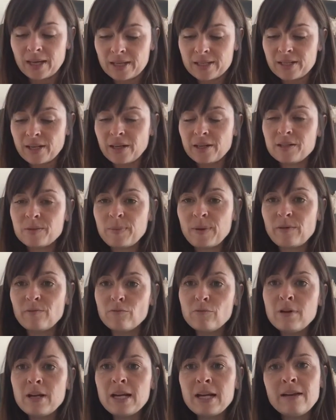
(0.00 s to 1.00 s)
So it's been
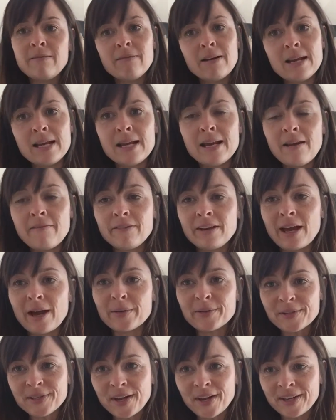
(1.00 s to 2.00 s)
really, really lovely
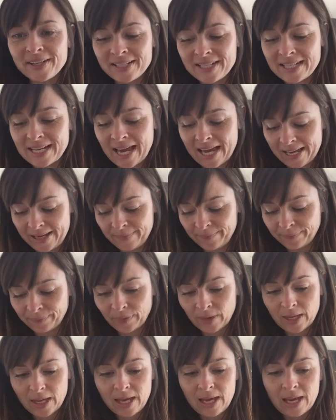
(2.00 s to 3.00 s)
outside today.
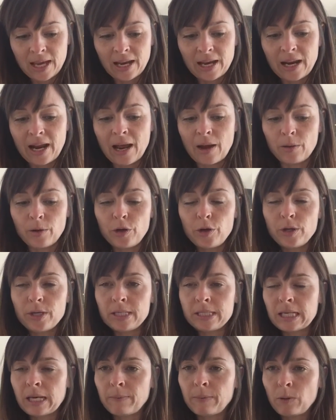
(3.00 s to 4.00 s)
Now, who can
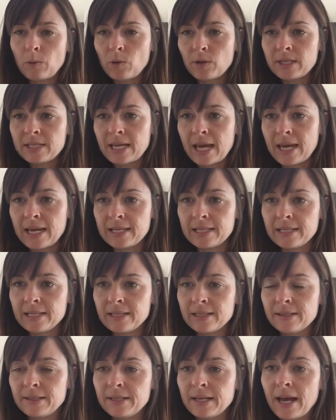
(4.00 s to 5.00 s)
tell me what day it is
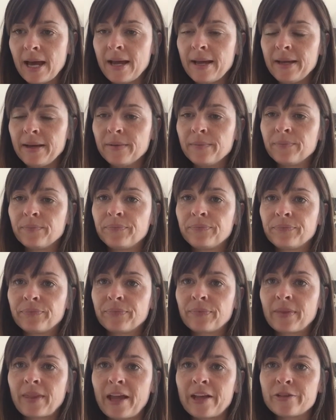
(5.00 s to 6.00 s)
today?
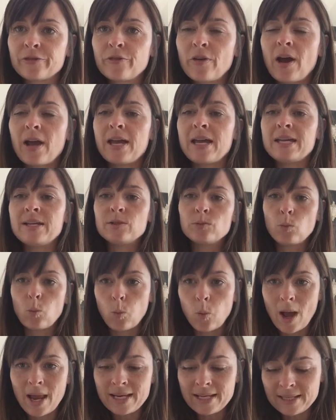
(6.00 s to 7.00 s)
That's right, it's
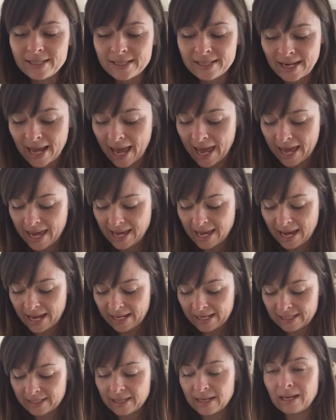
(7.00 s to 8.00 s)
Wednesday
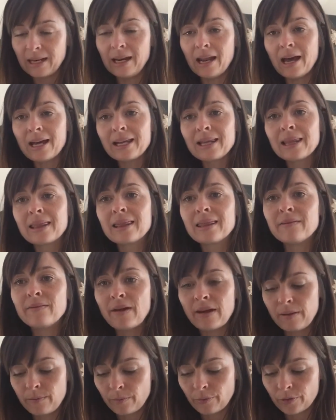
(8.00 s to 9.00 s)
and it's the 9th of
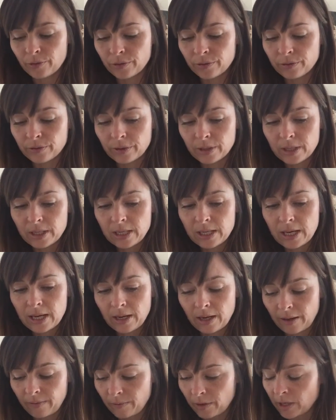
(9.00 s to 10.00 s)
April.
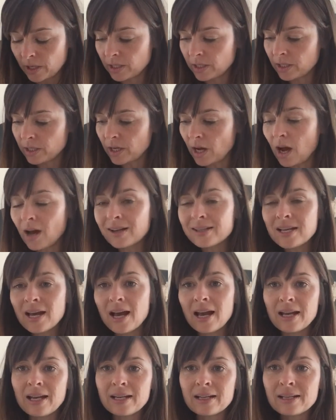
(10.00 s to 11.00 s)
And I'm going to start
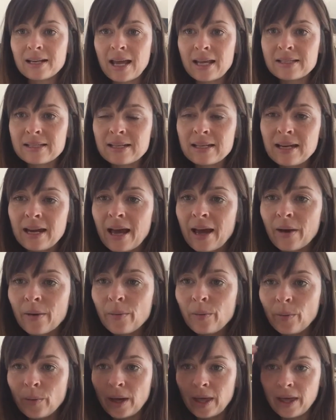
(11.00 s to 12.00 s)
our little lesson now
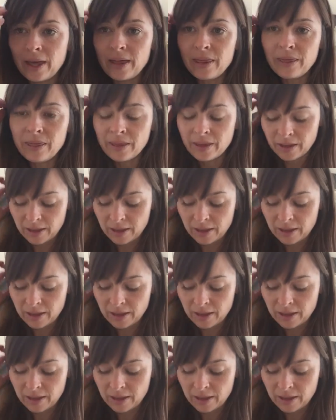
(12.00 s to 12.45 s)
with